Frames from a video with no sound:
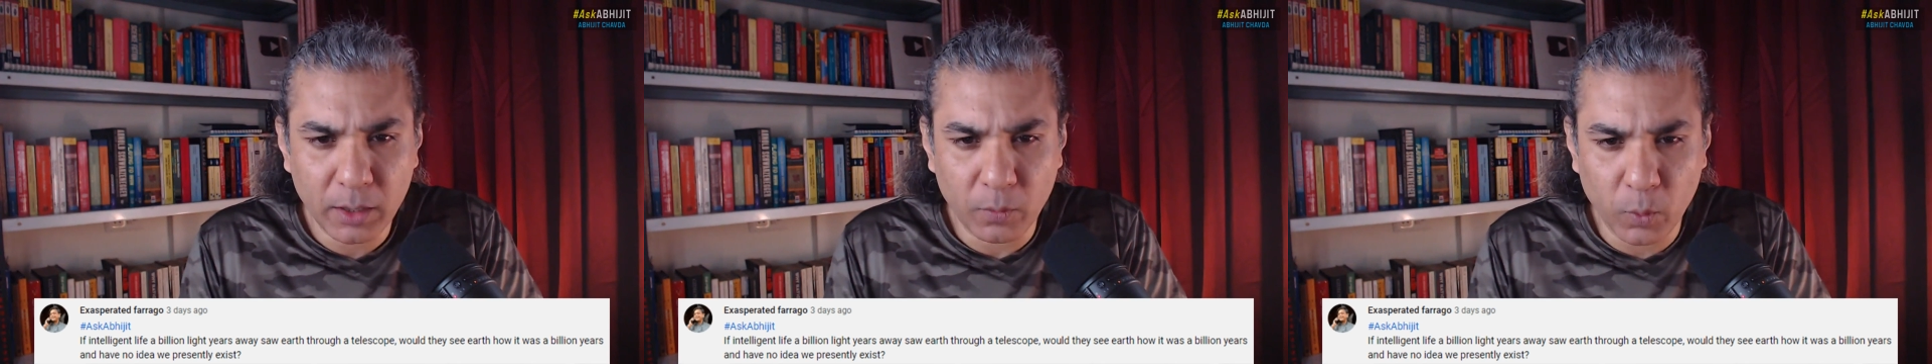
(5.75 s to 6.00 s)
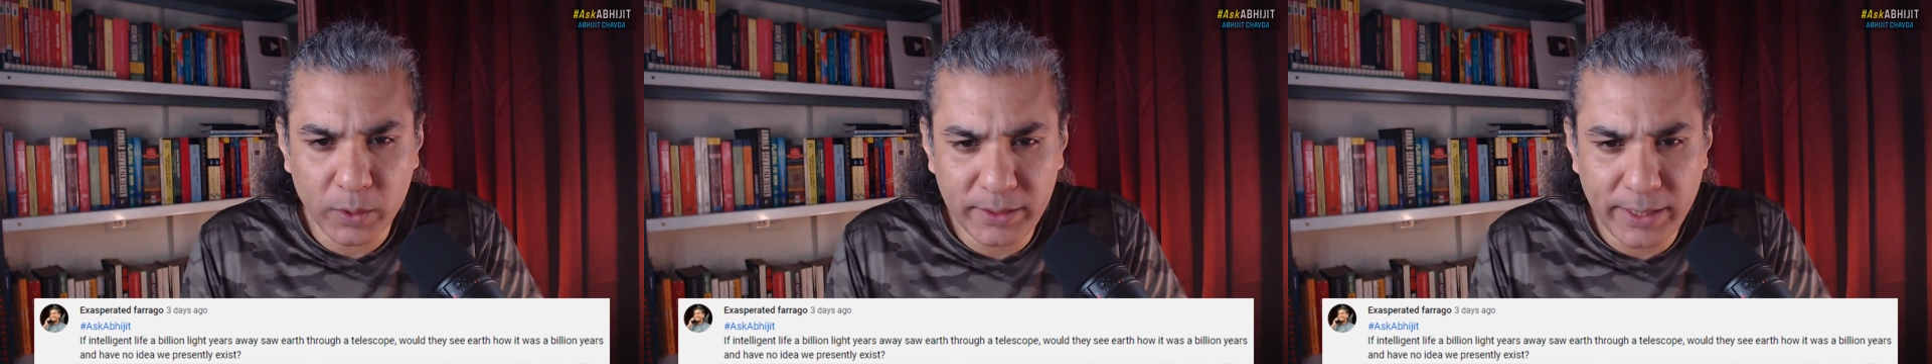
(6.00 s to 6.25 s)

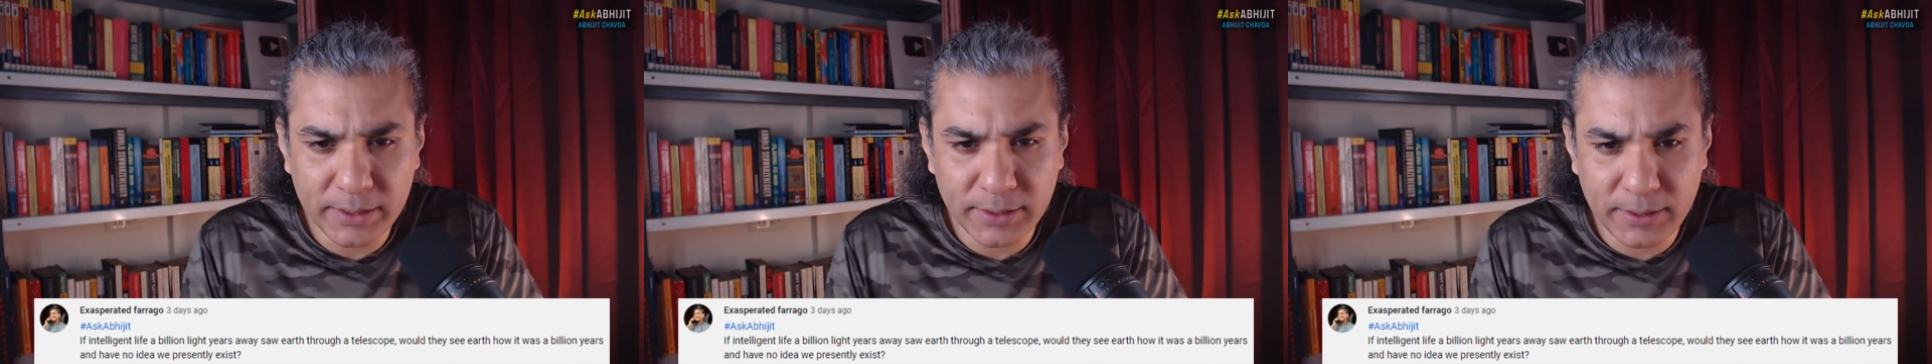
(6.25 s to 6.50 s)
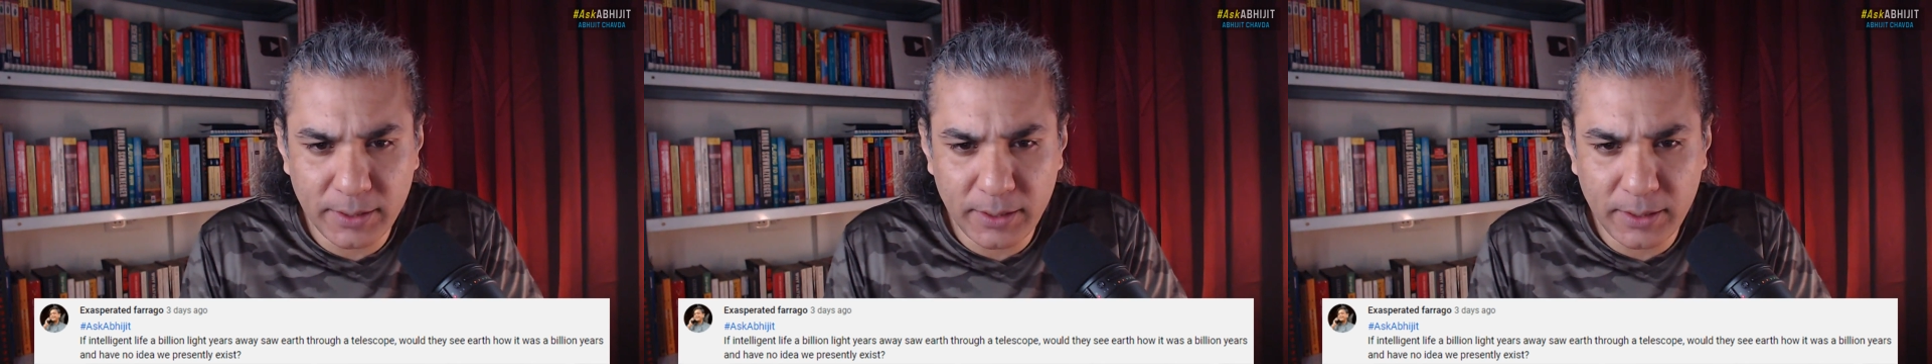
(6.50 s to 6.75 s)
would they
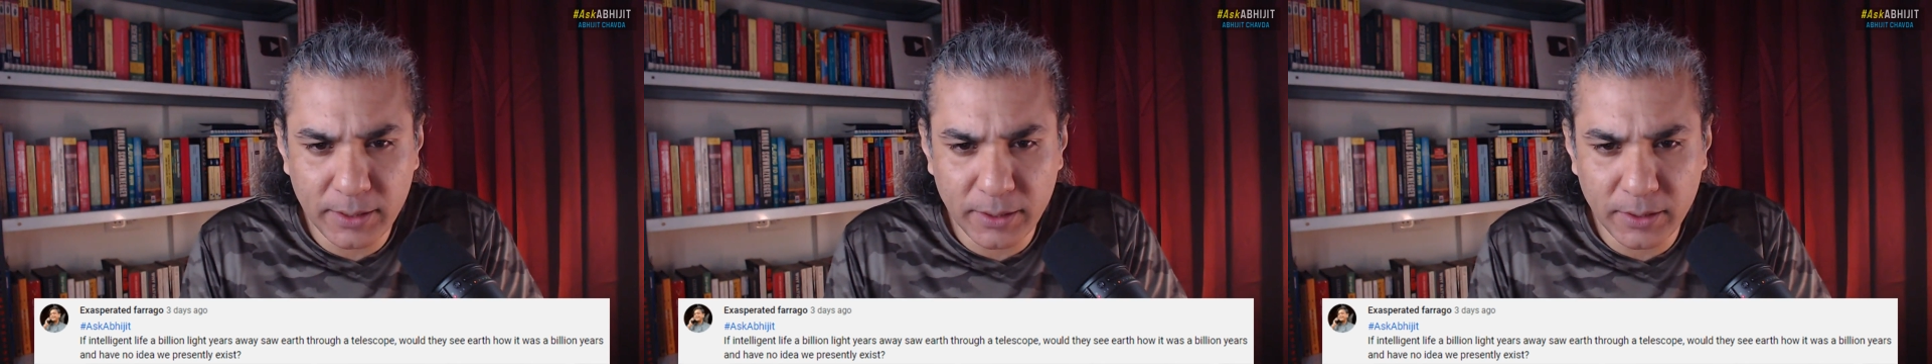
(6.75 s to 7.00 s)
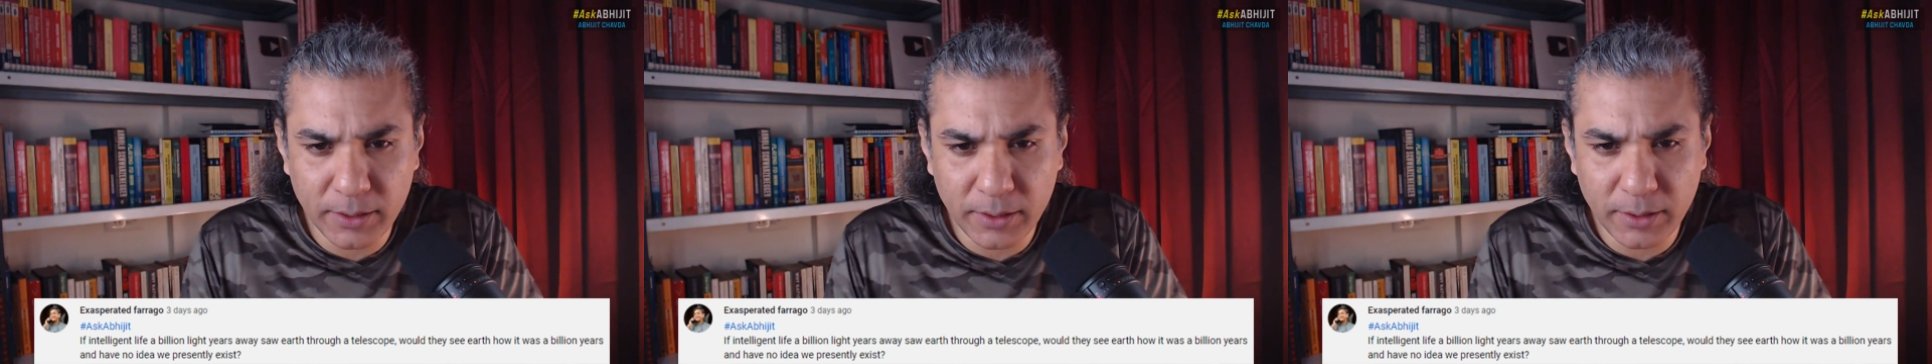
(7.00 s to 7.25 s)
see
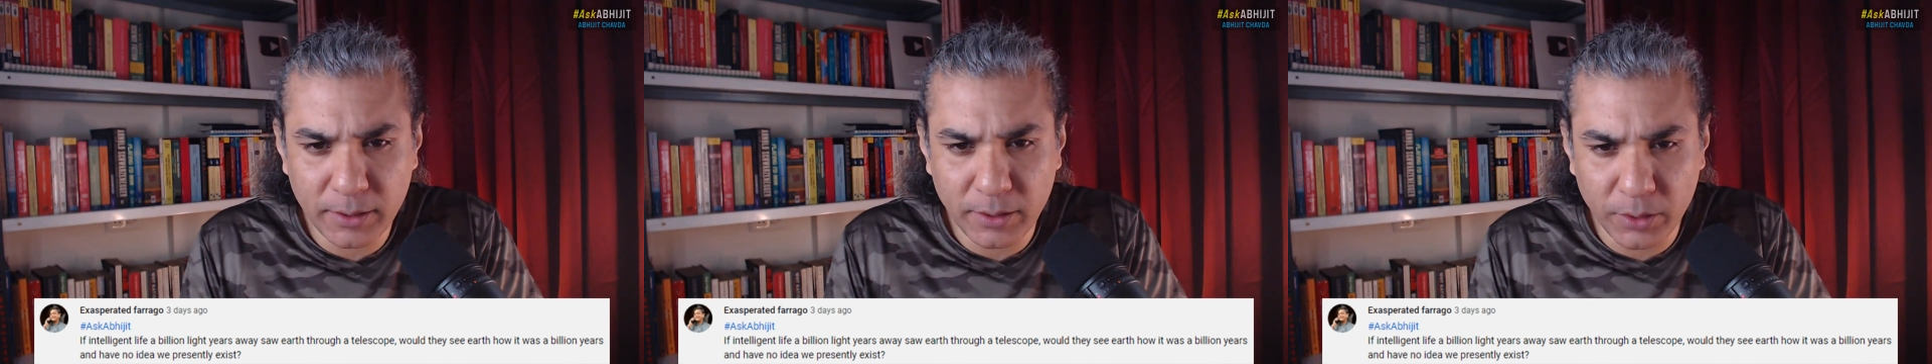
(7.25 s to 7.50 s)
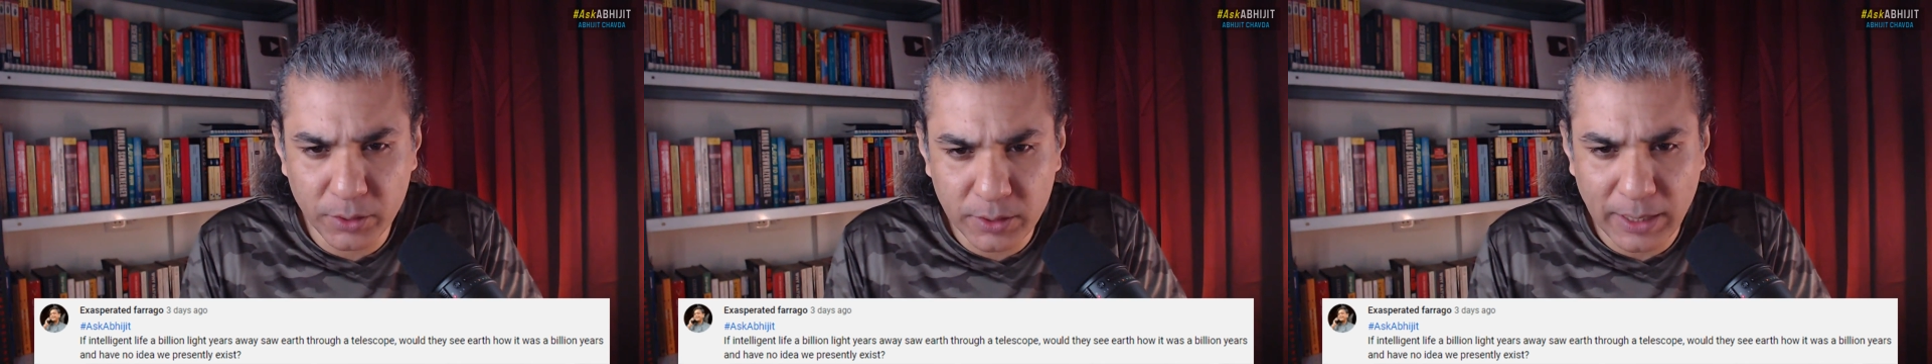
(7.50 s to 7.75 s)

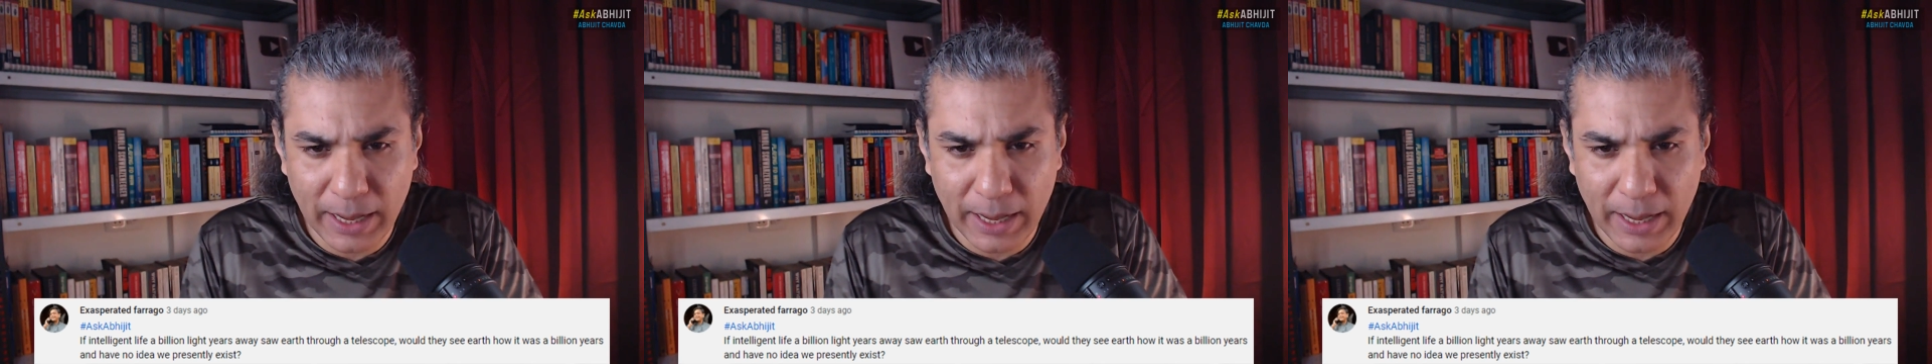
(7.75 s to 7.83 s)
Earth